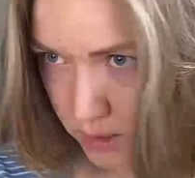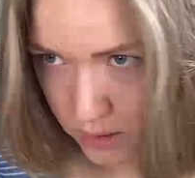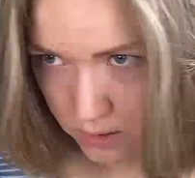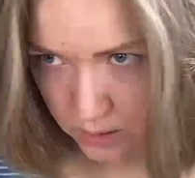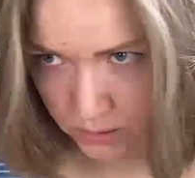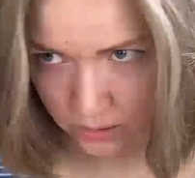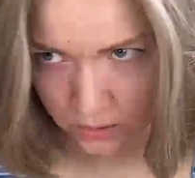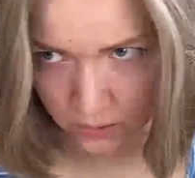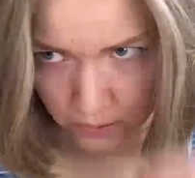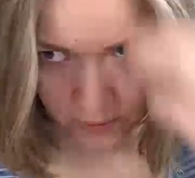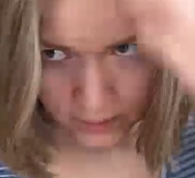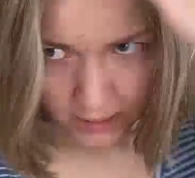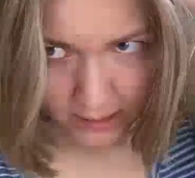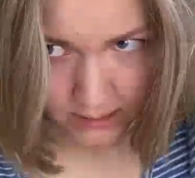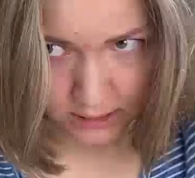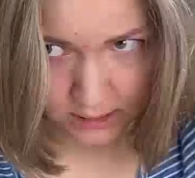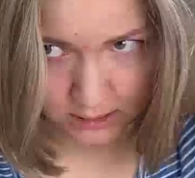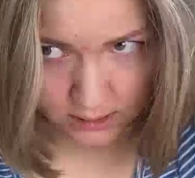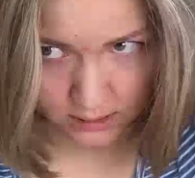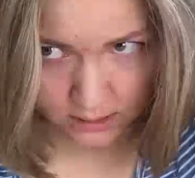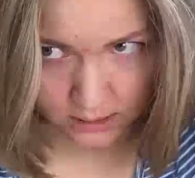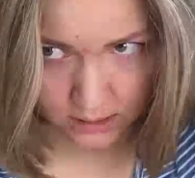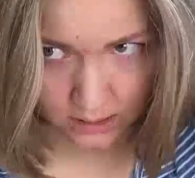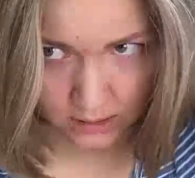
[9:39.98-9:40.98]
So I
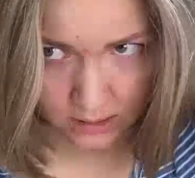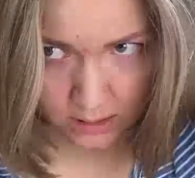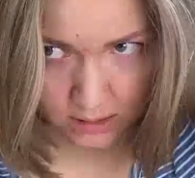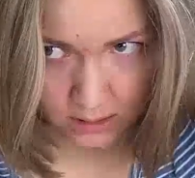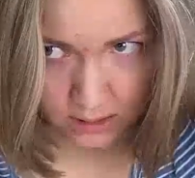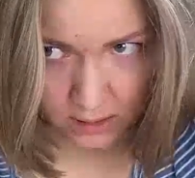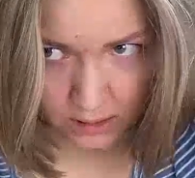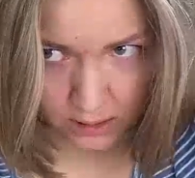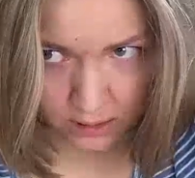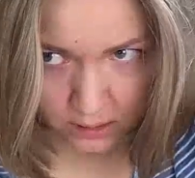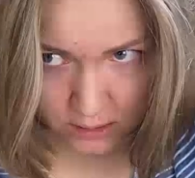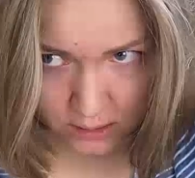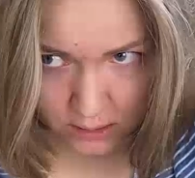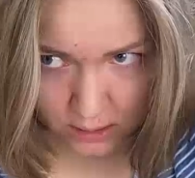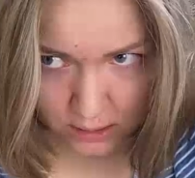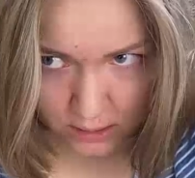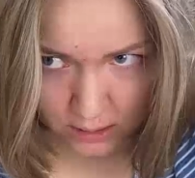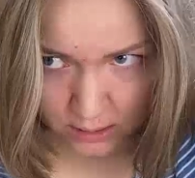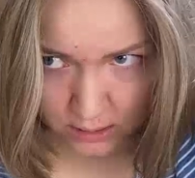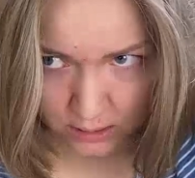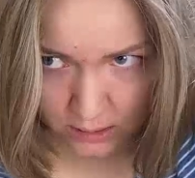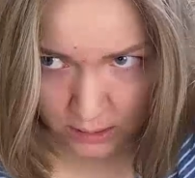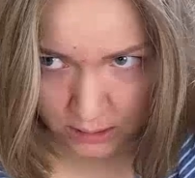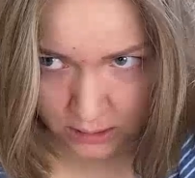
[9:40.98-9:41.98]
see that
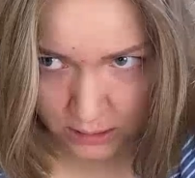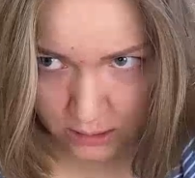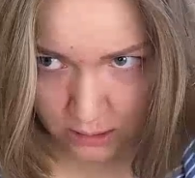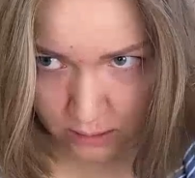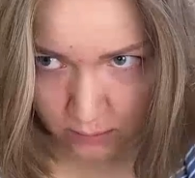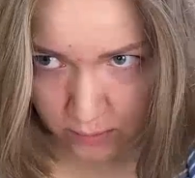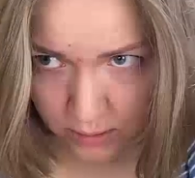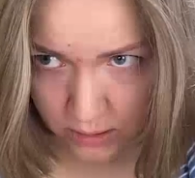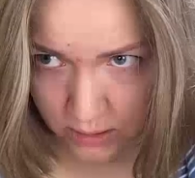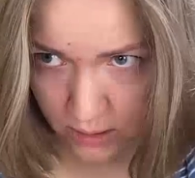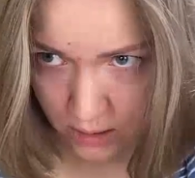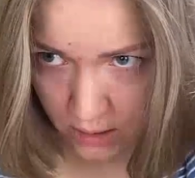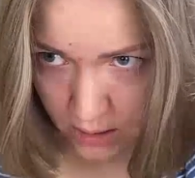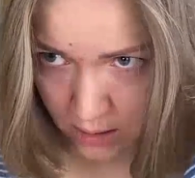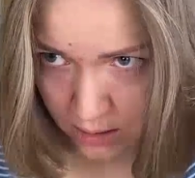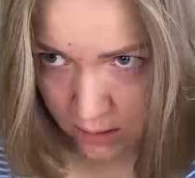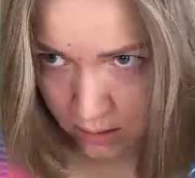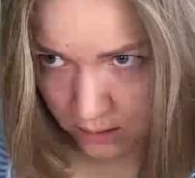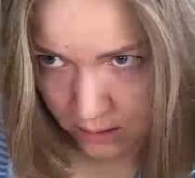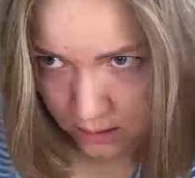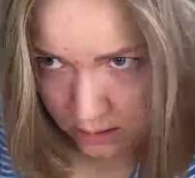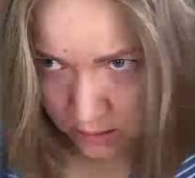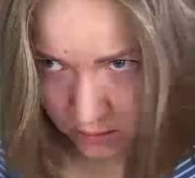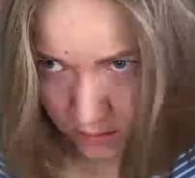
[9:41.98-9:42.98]
this needs to be
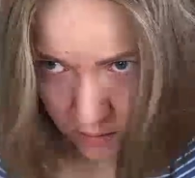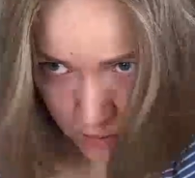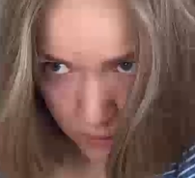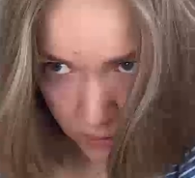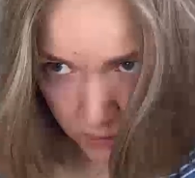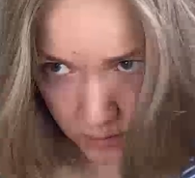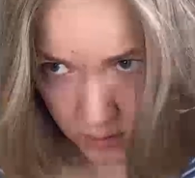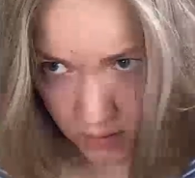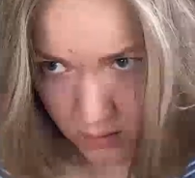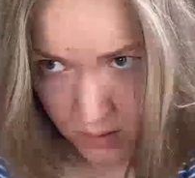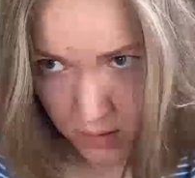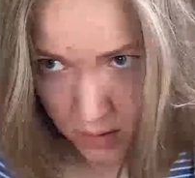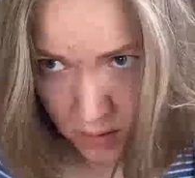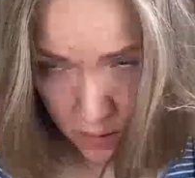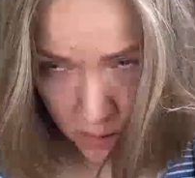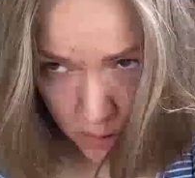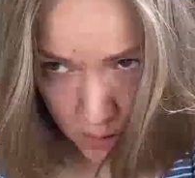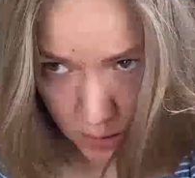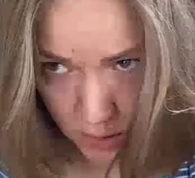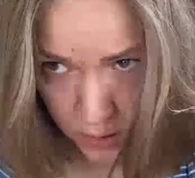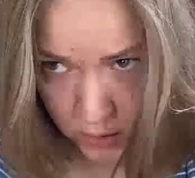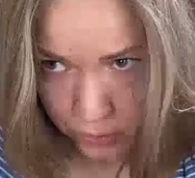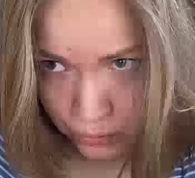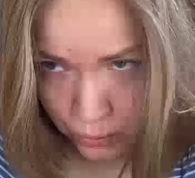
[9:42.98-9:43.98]
done.
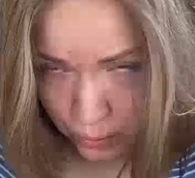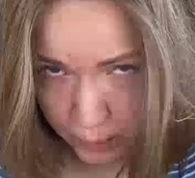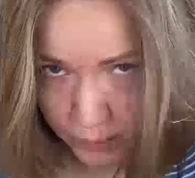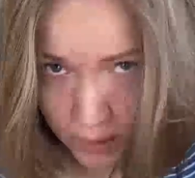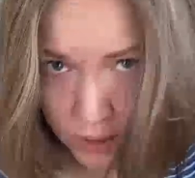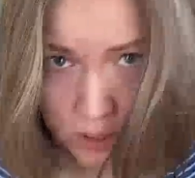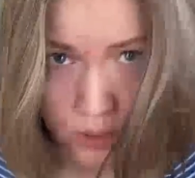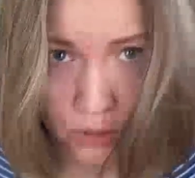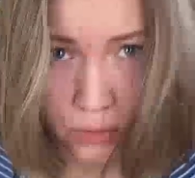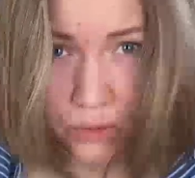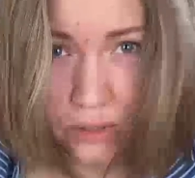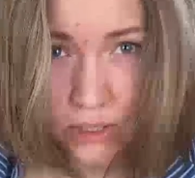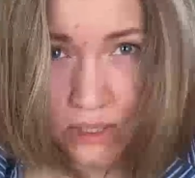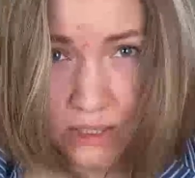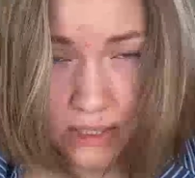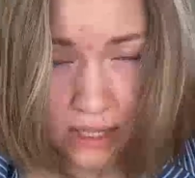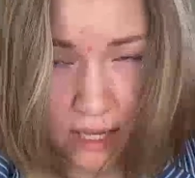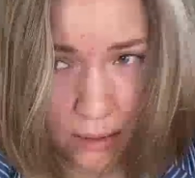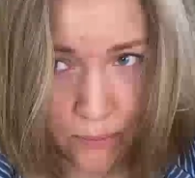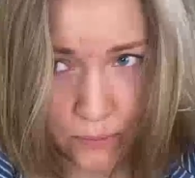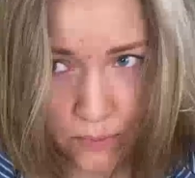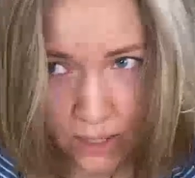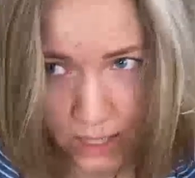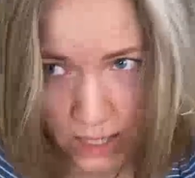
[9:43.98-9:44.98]
So I'm going to do the
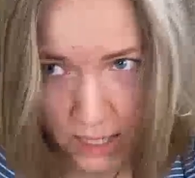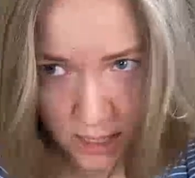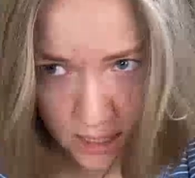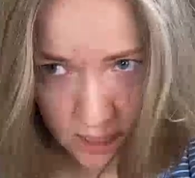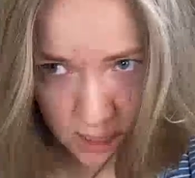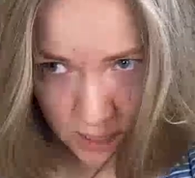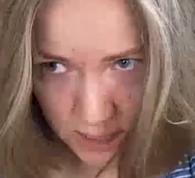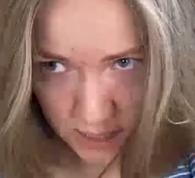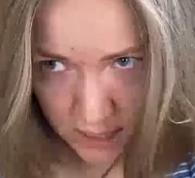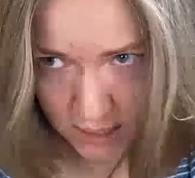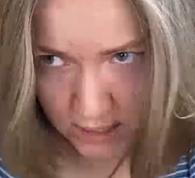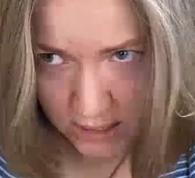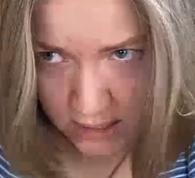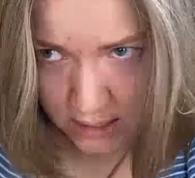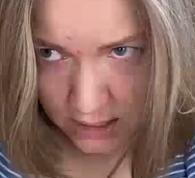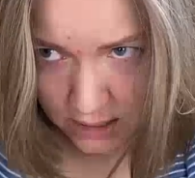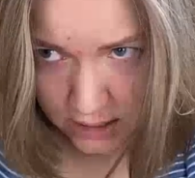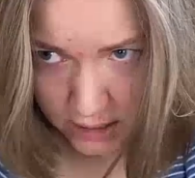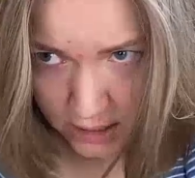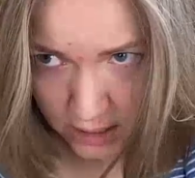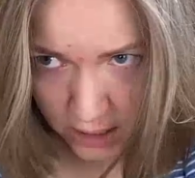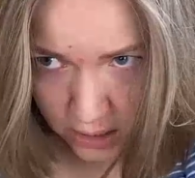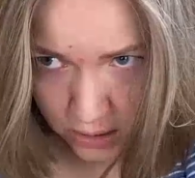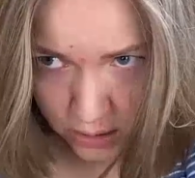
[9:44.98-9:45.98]
same thing I did on
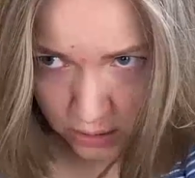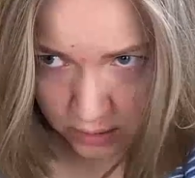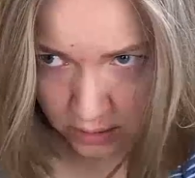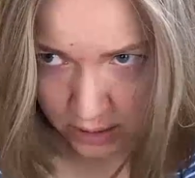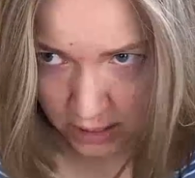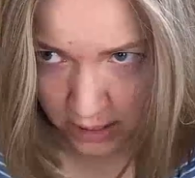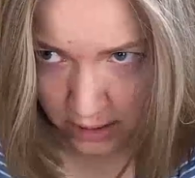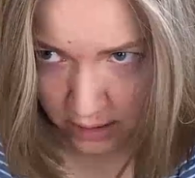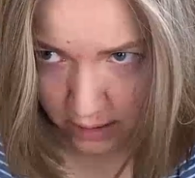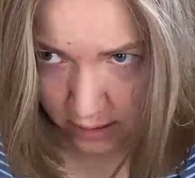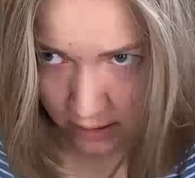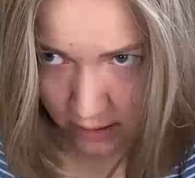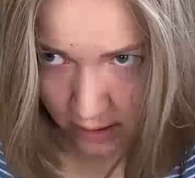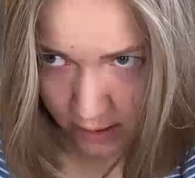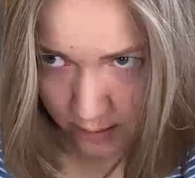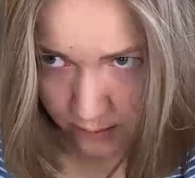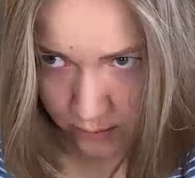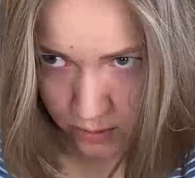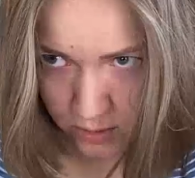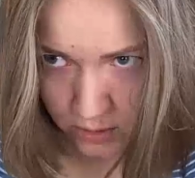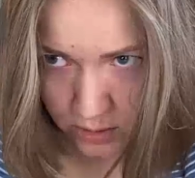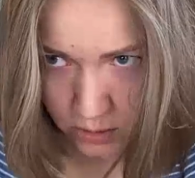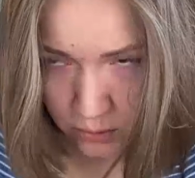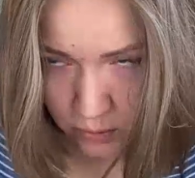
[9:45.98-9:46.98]
the other layer. I'm
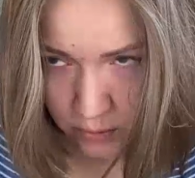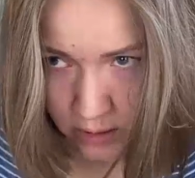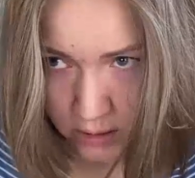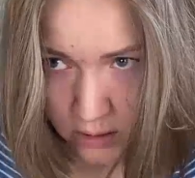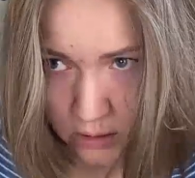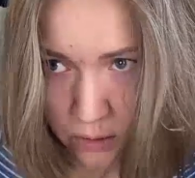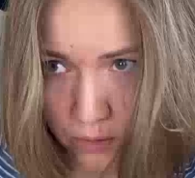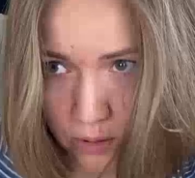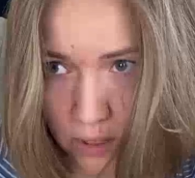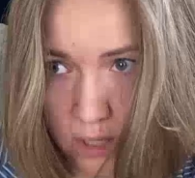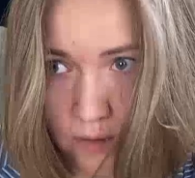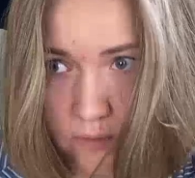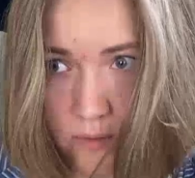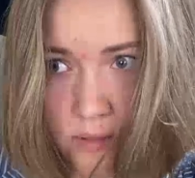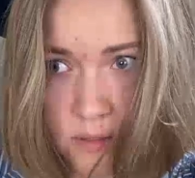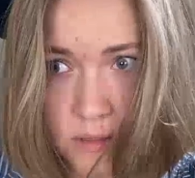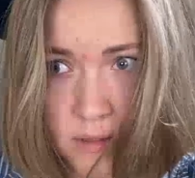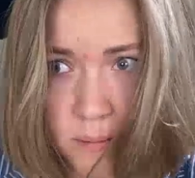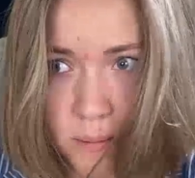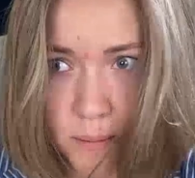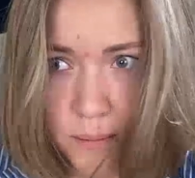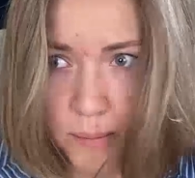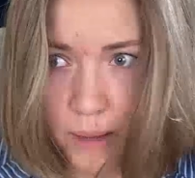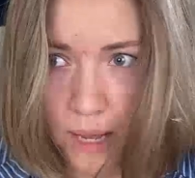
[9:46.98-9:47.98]
just going to give it
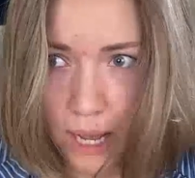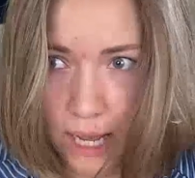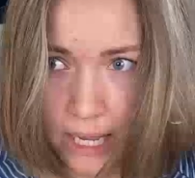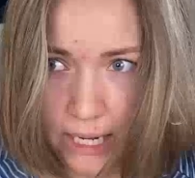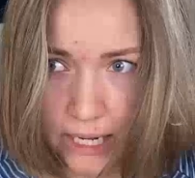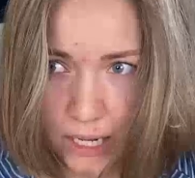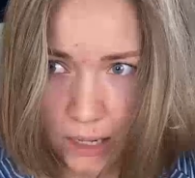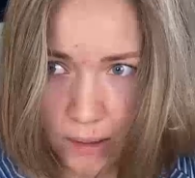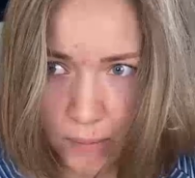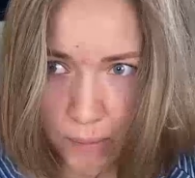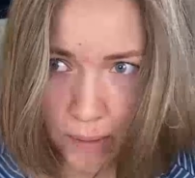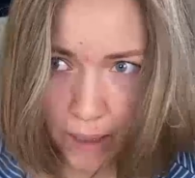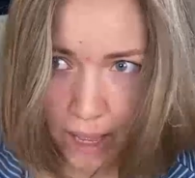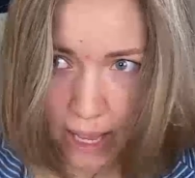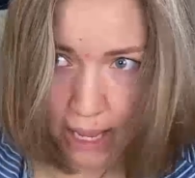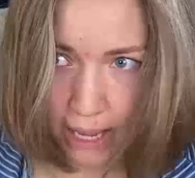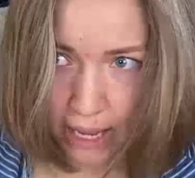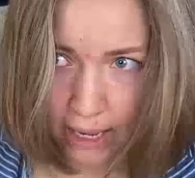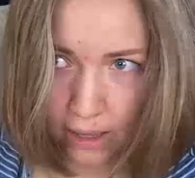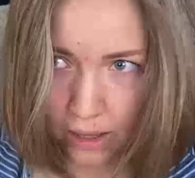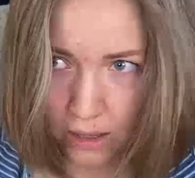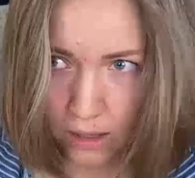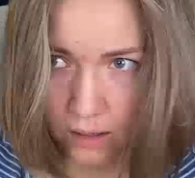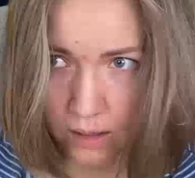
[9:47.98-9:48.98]
some body
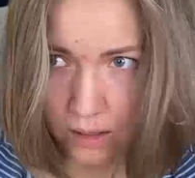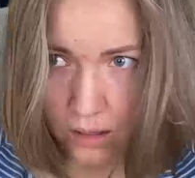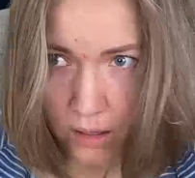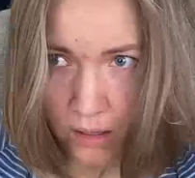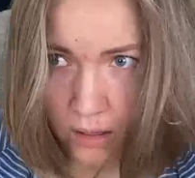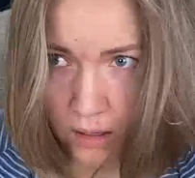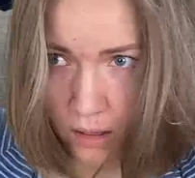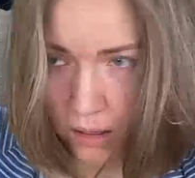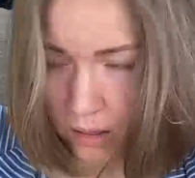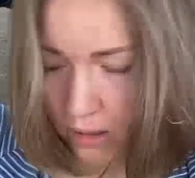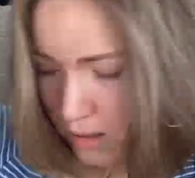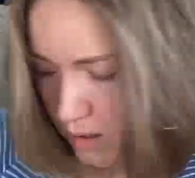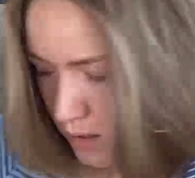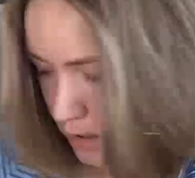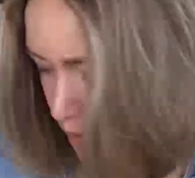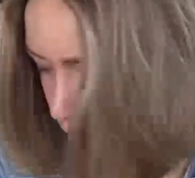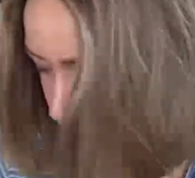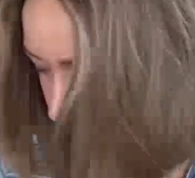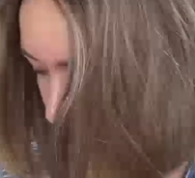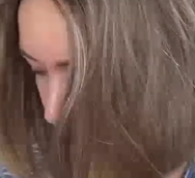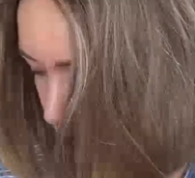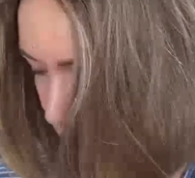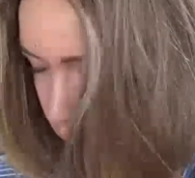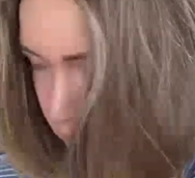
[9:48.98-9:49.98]
by
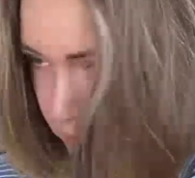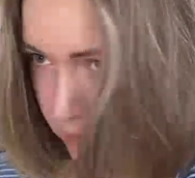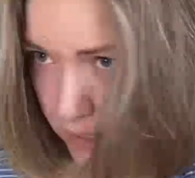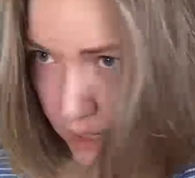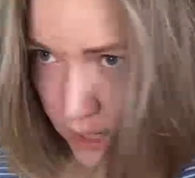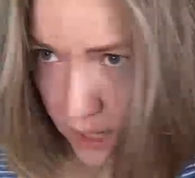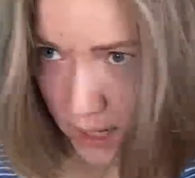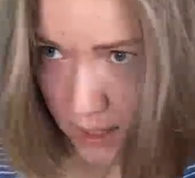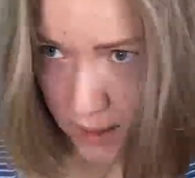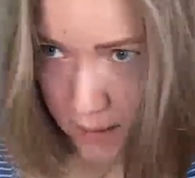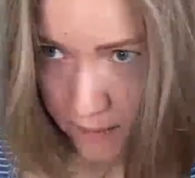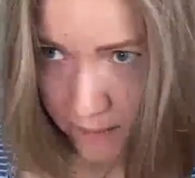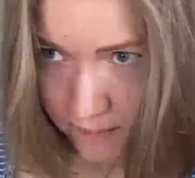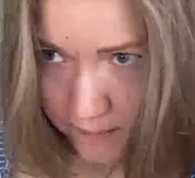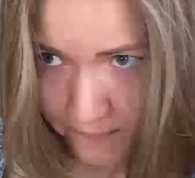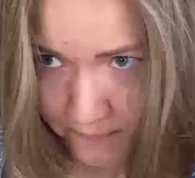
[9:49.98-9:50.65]
curving it.